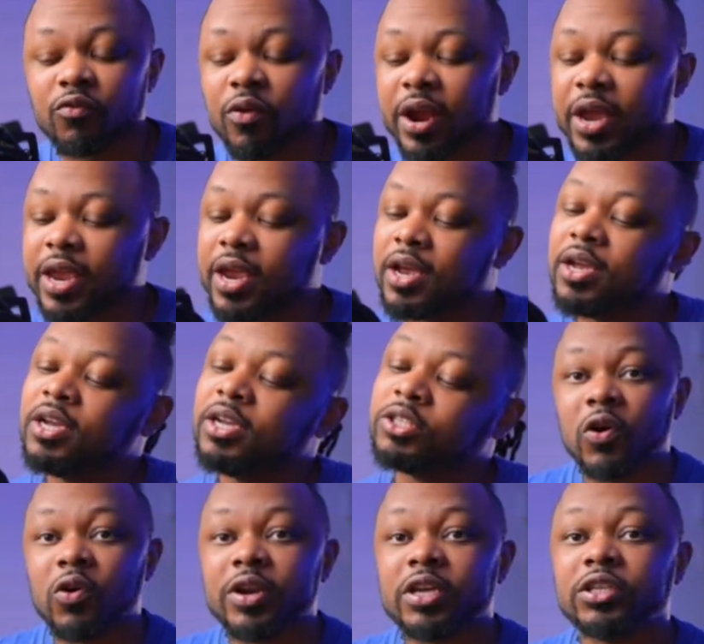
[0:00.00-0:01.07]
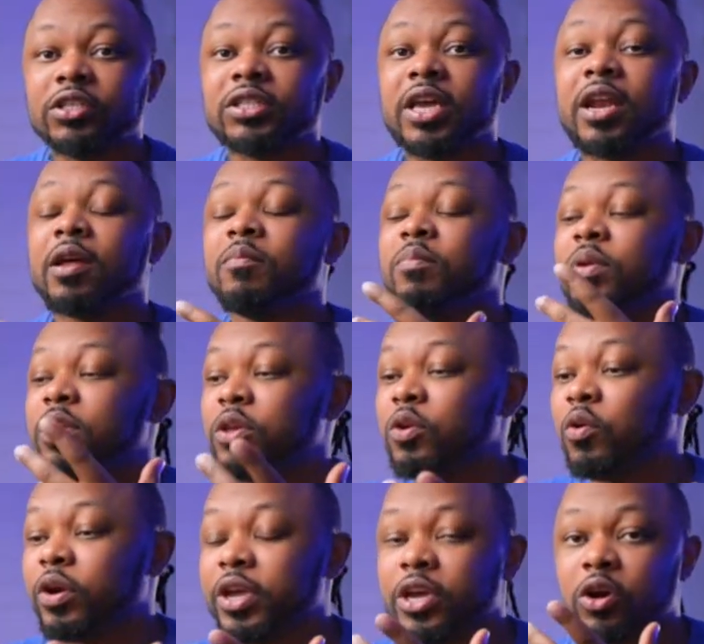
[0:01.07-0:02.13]
right here and your video is gonna
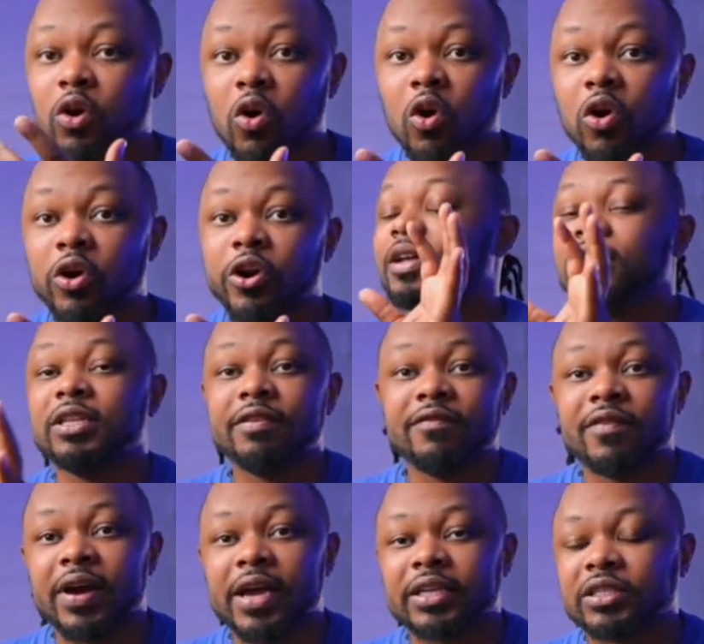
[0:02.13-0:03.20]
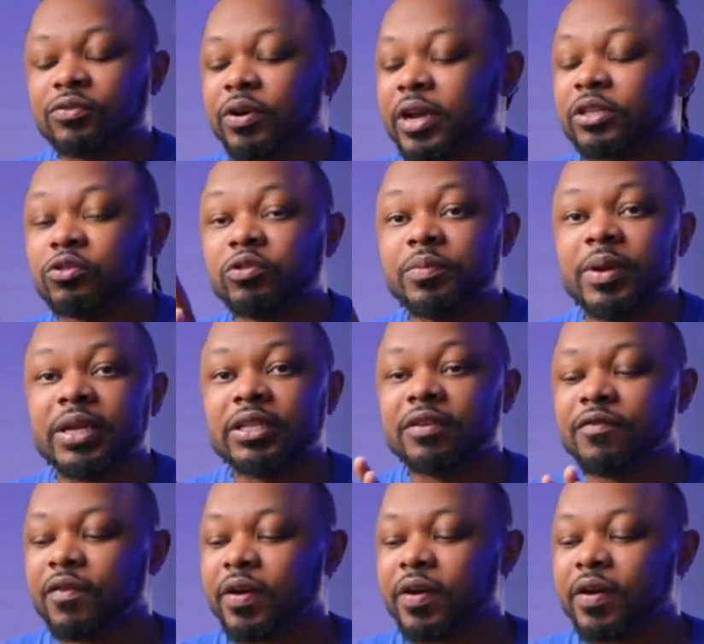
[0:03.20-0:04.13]
start playing now once everything is set up of